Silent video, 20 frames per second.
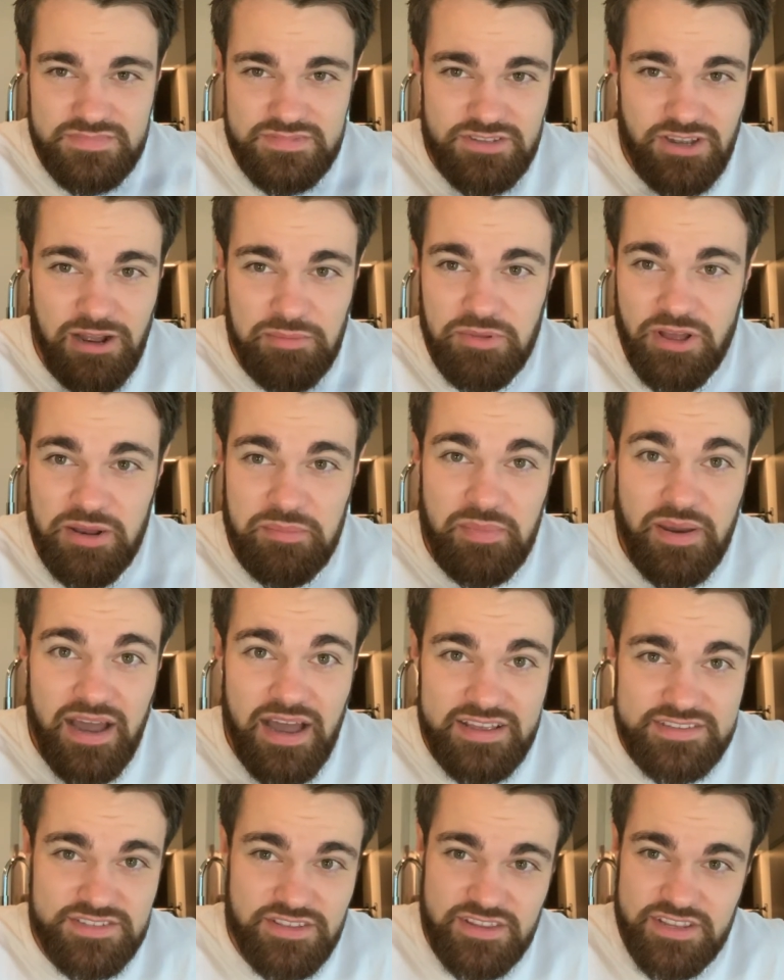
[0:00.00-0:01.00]
timeline
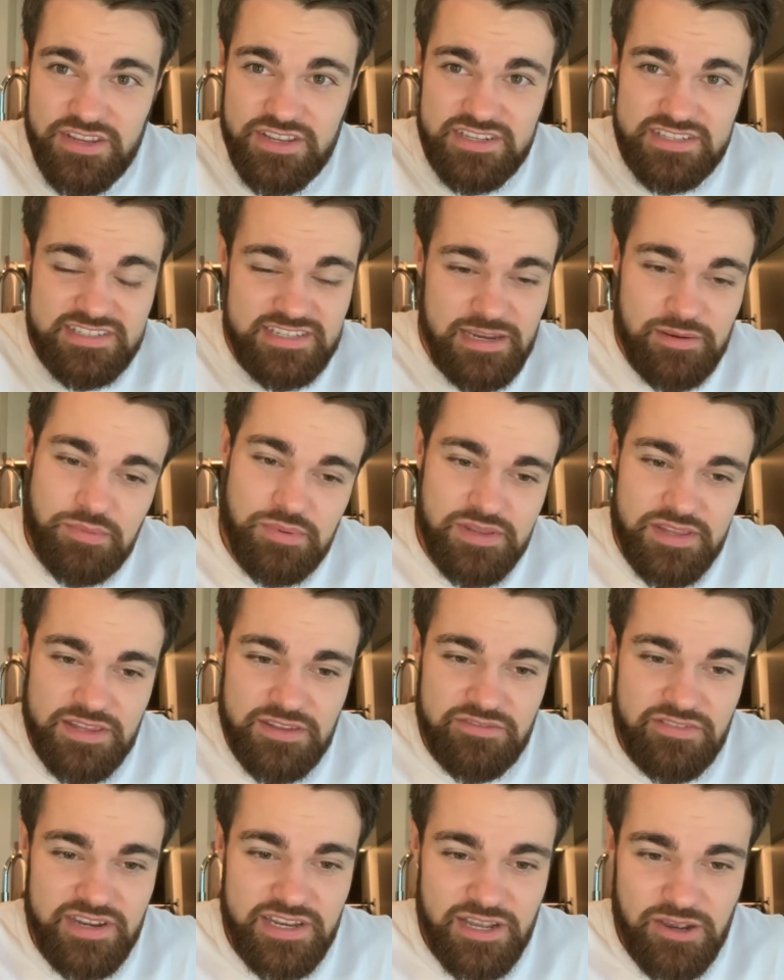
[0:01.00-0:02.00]
bar so that you can skip within
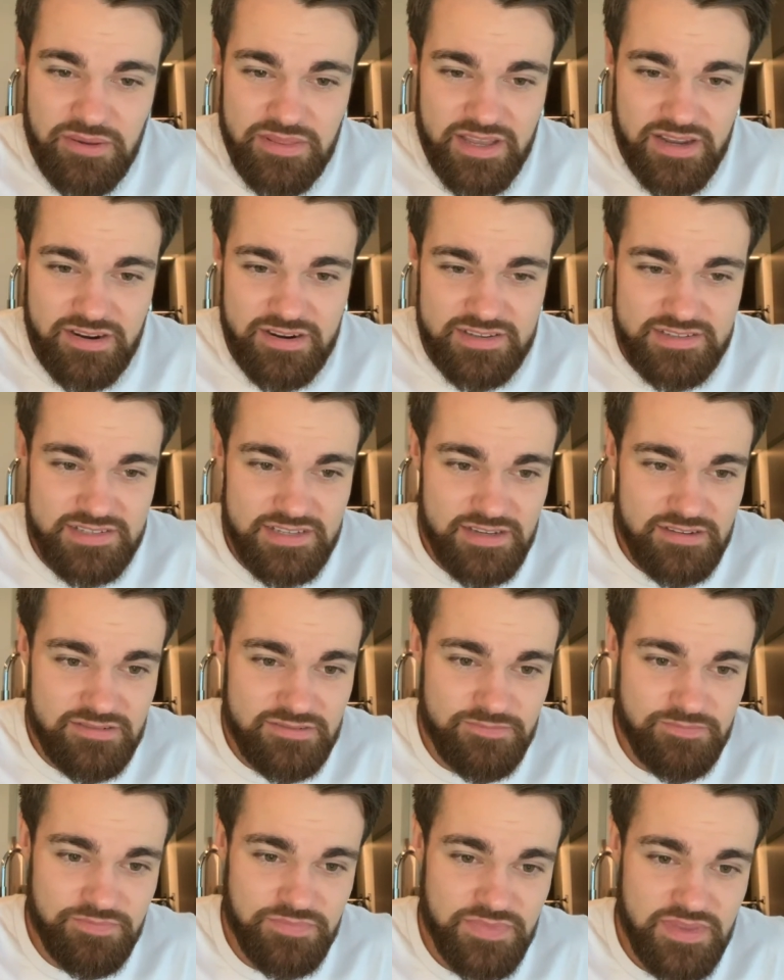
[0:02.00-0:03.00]
the video and that kind of stuff.
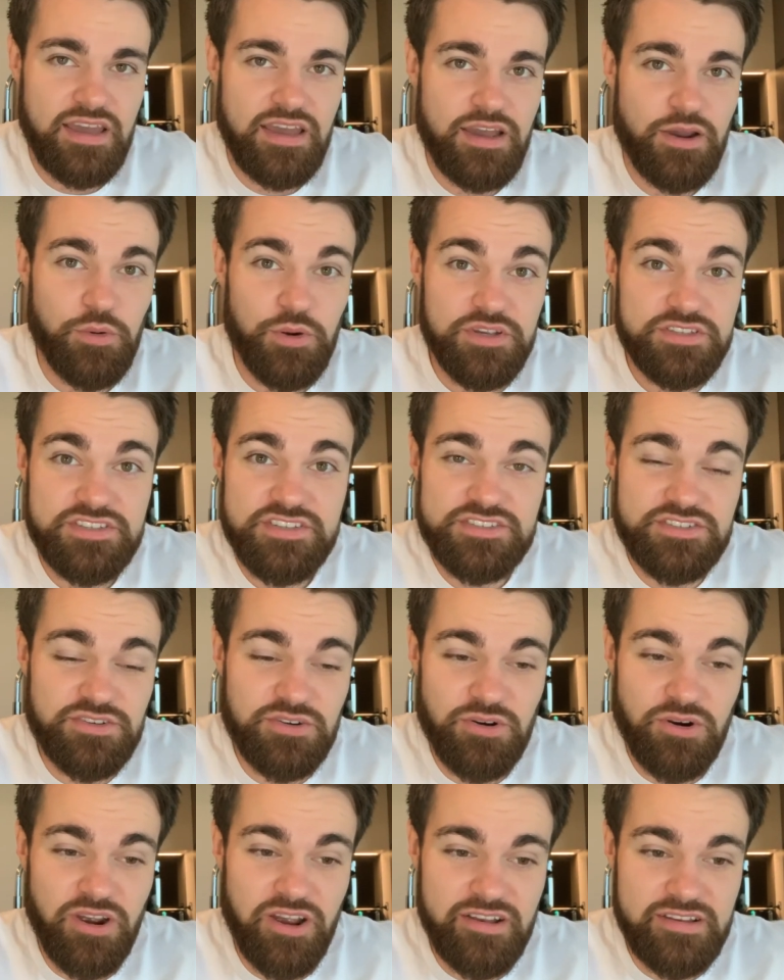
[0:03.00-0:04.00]
We also
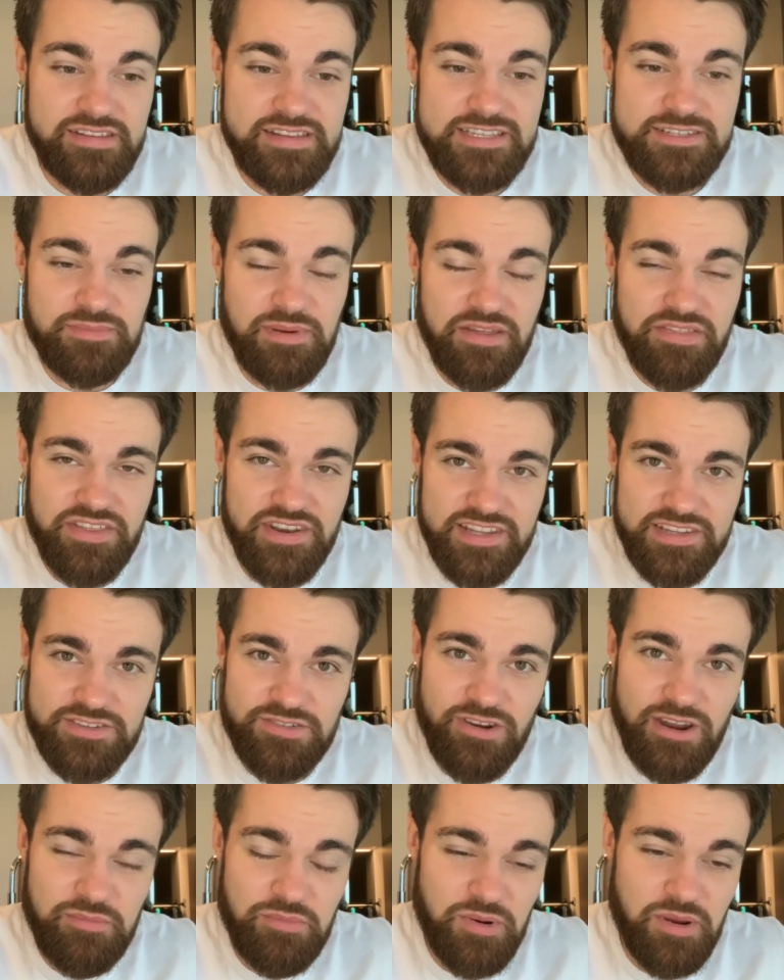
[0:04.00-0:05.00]
saw earlier this month that
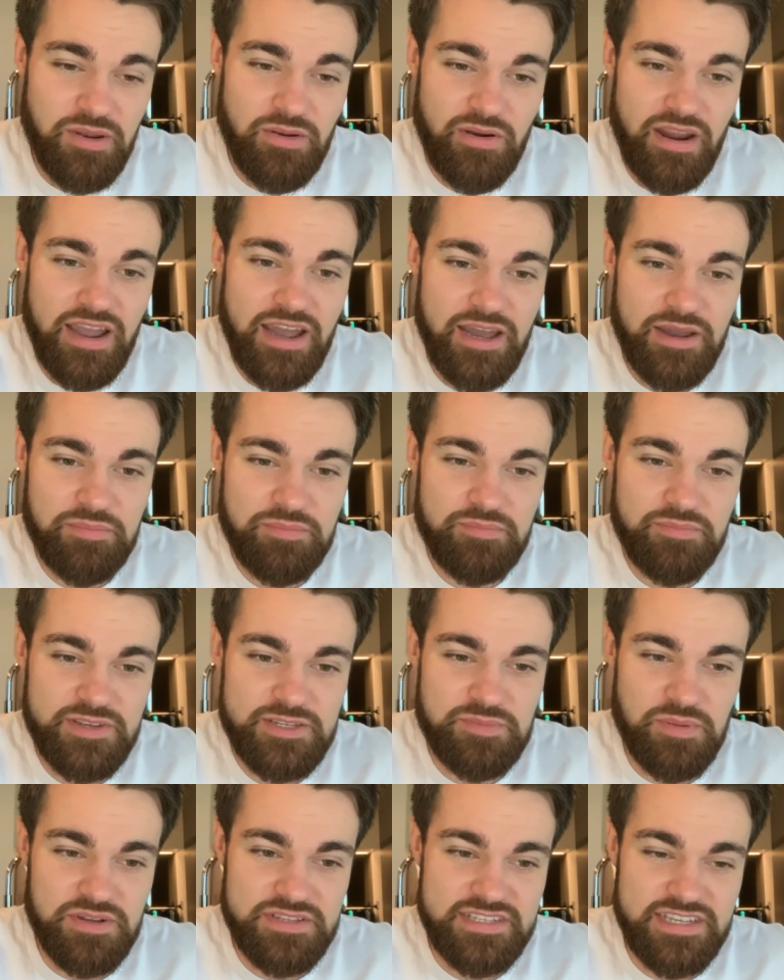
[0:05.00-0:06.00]
Instagram were
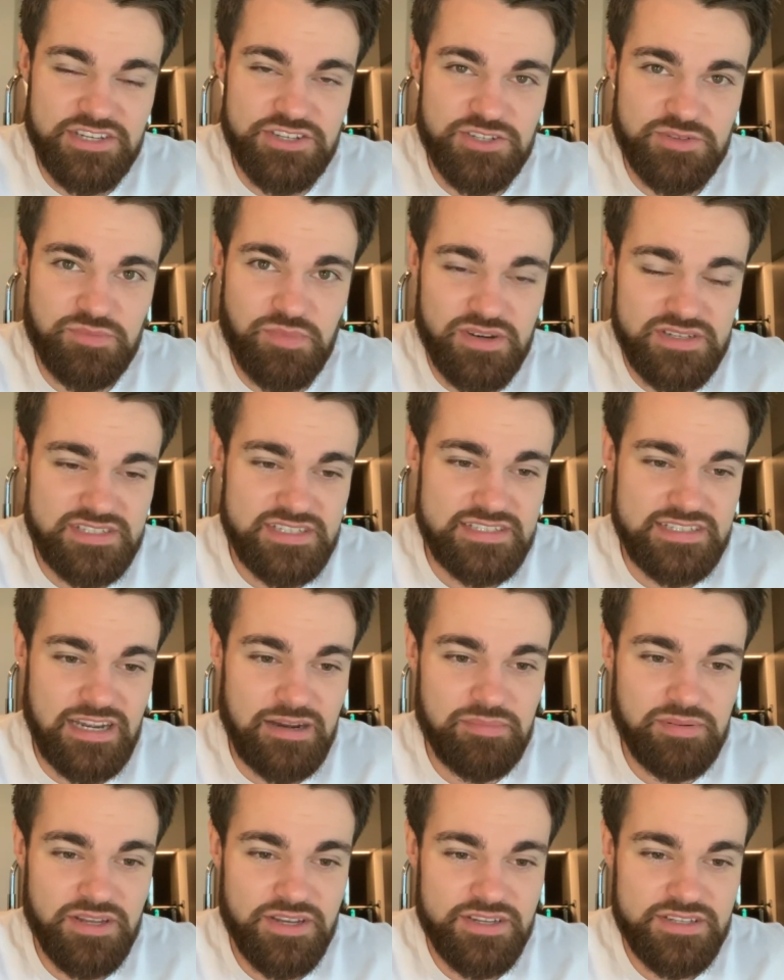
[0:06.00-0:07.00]
experiencing issues processing
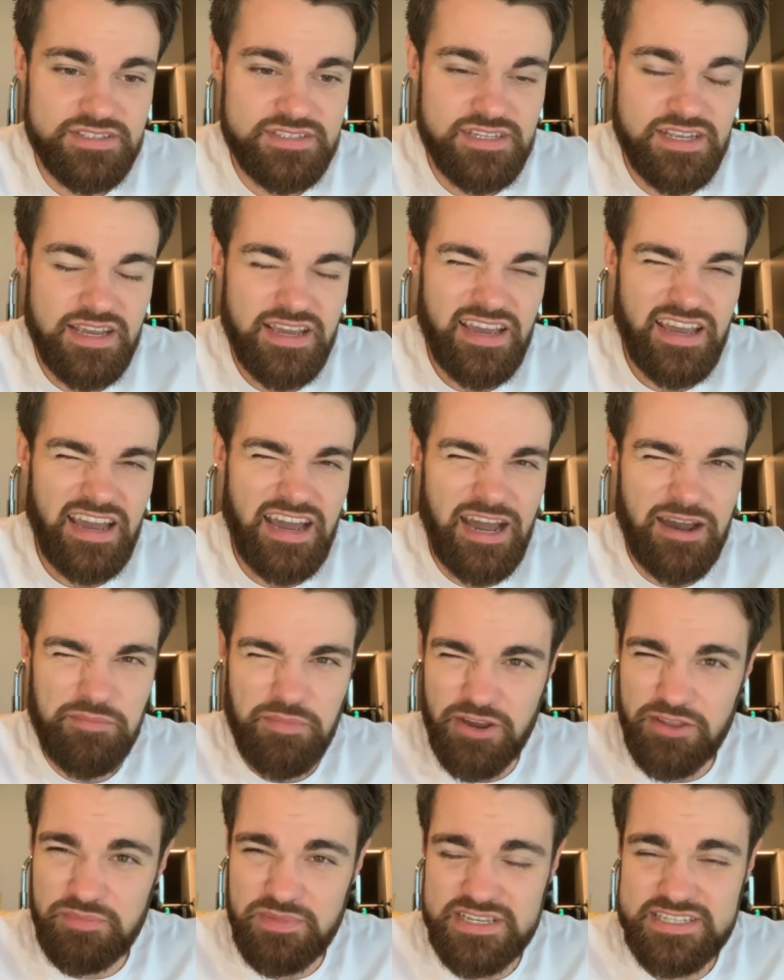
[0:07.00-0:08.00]
uploads.
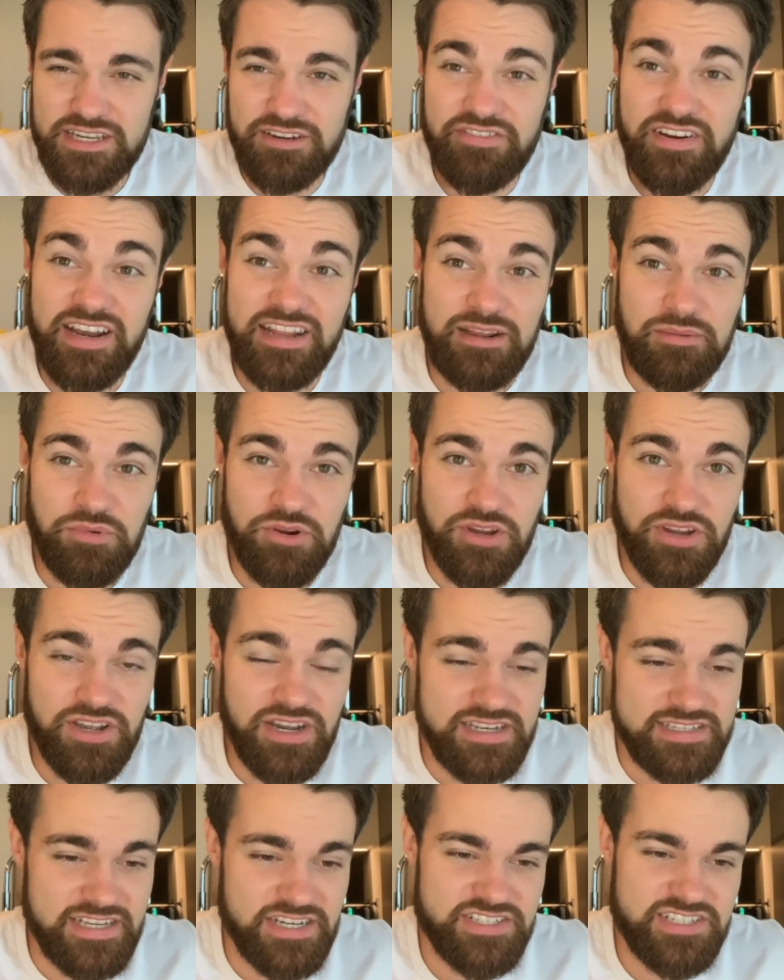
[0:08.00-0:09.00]
Both myself and a number of you
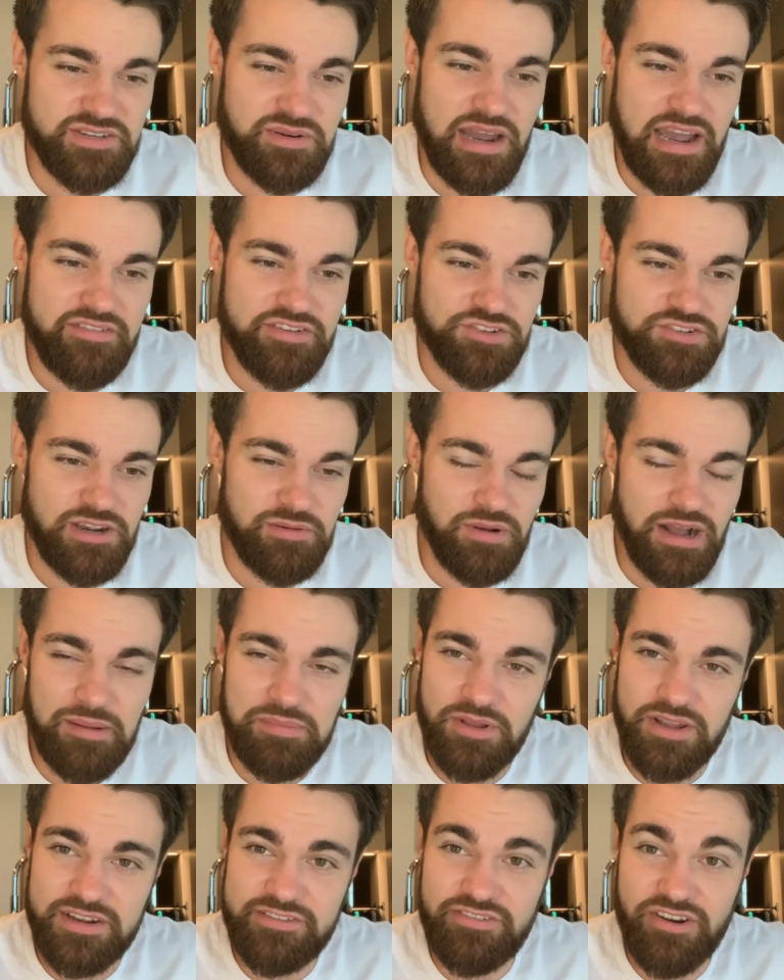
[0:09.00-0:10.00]
guys actually were having trouble
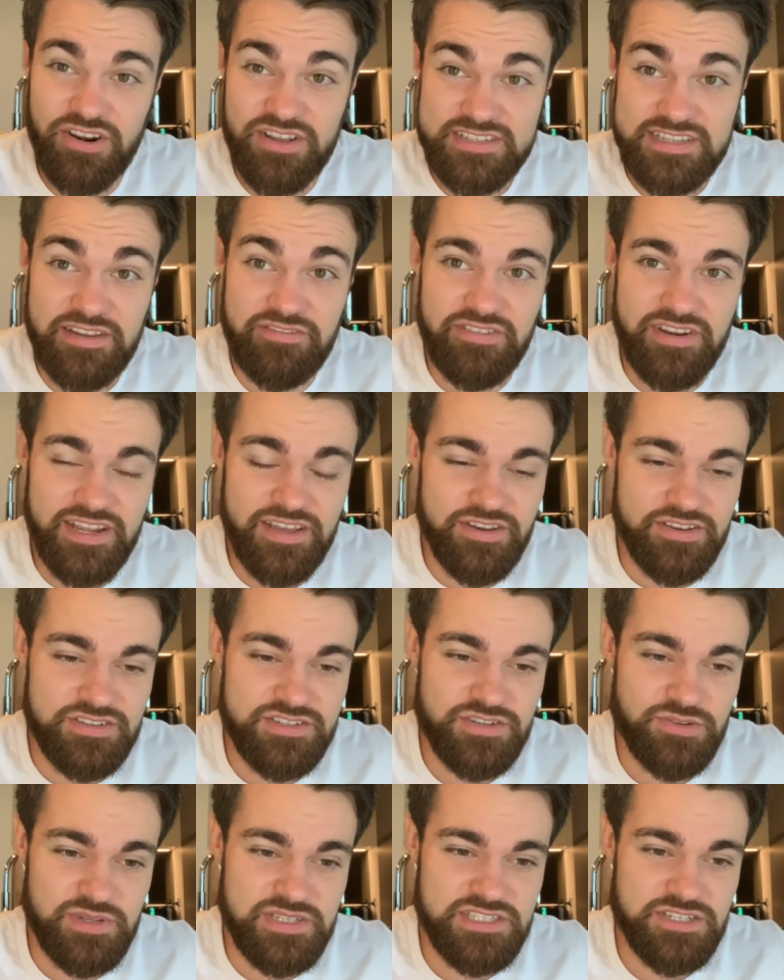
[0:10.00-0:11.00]
uploading photos and
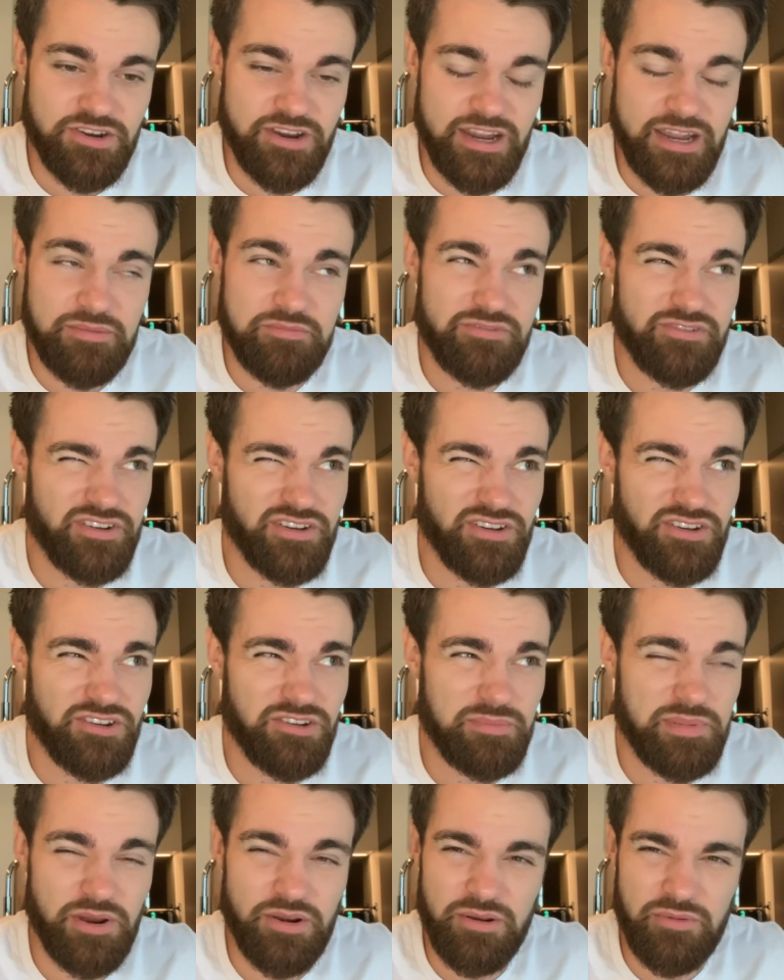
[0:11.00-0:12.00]
videos to Instagram
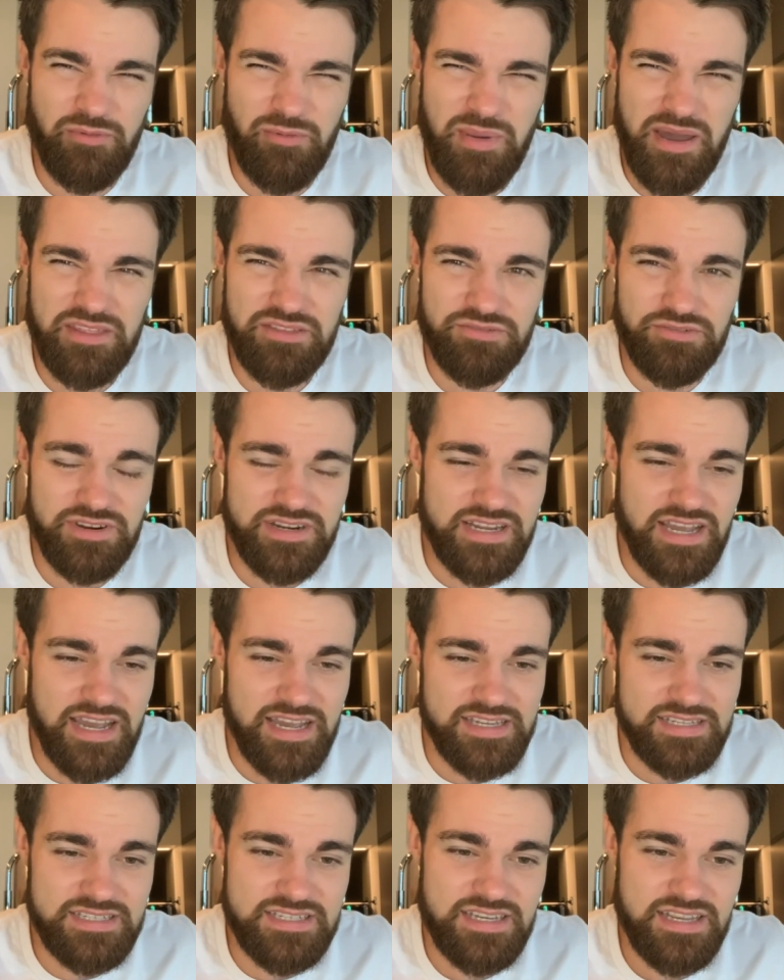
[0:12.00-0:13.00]
for a period of about 3
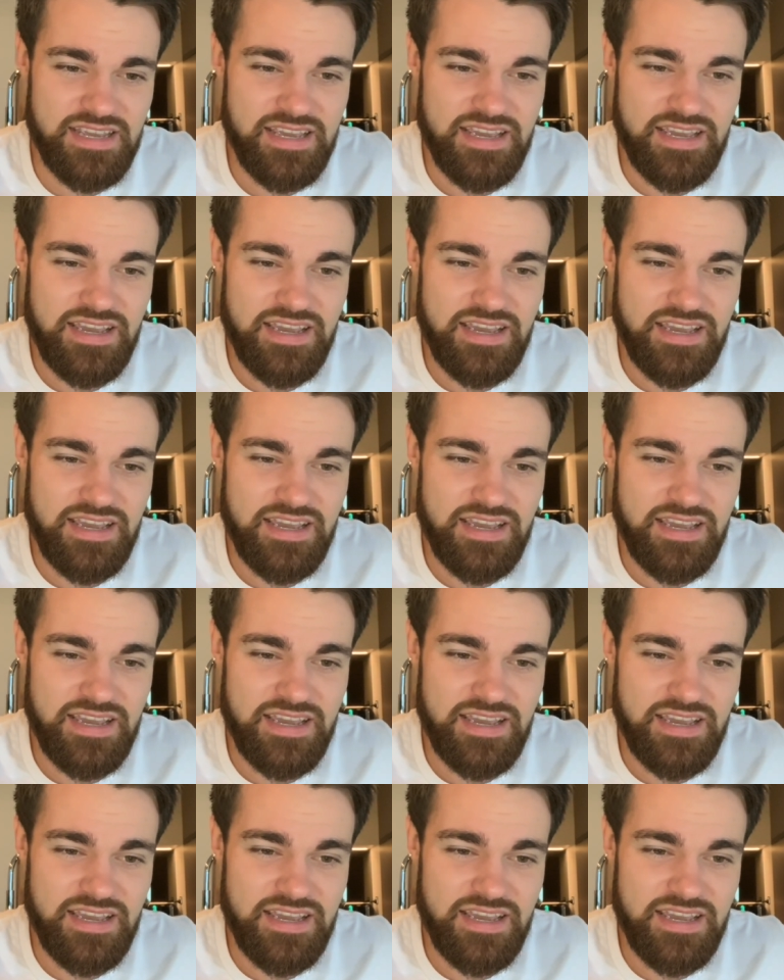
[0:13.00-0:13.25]
days.